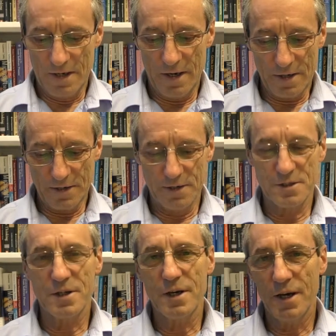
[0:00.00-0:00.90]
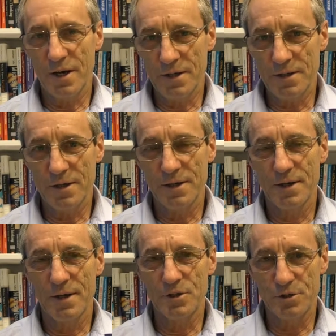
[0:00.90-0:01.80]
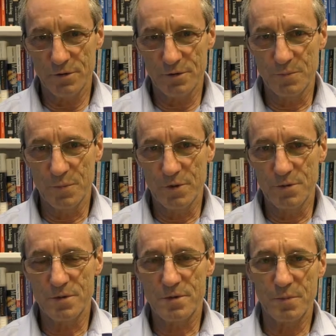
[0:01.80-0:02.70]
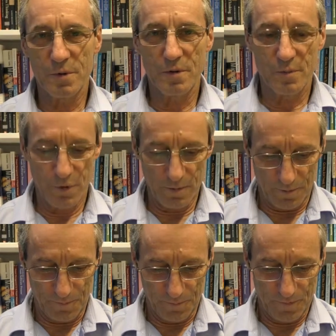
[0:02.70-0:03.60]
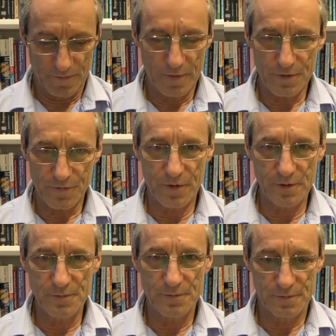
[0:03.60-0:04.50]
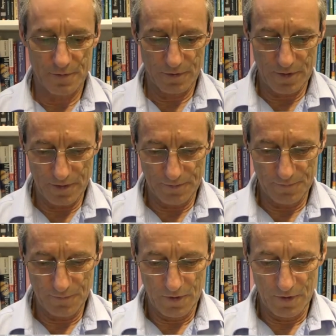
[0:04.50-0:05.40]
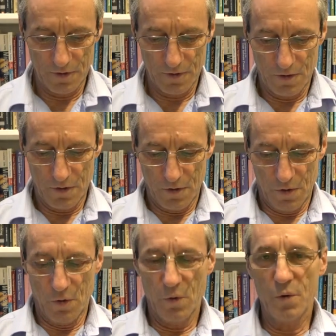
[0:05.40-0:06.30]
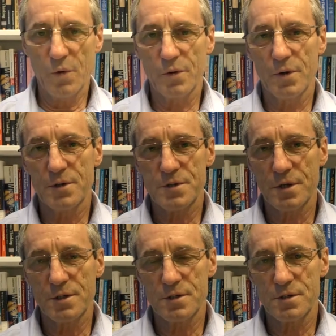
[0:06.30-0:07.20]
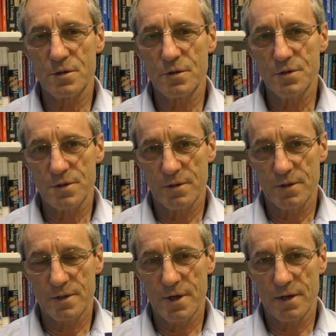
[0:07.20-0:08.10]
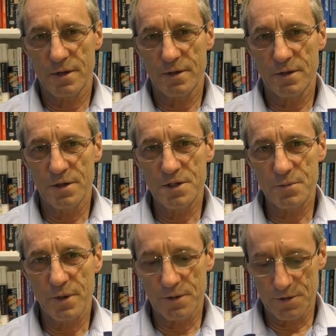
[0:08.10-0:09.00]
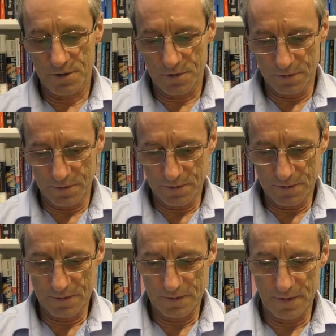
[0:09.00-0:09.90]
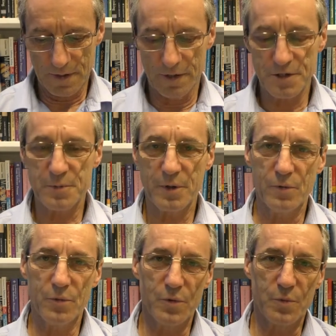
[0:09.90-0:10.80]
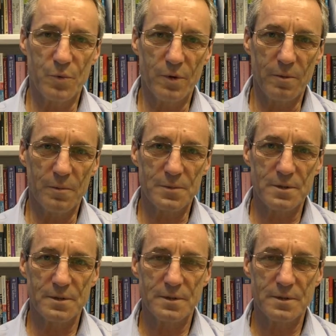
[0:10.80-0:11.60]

Architecture can and should be used to model the problem. That's fine, okay. Organizations also are tackling less well understood and less well ordered problems.